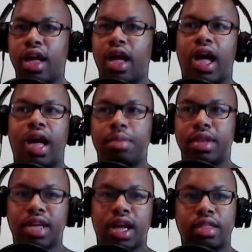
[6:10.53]
How many
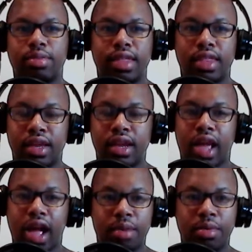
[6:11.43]
times have we seen the
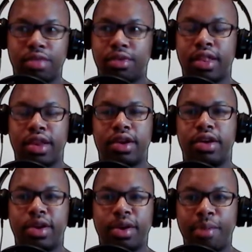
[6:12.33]
Cowboys, whether they're
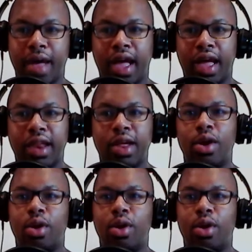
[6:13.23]
good or bad,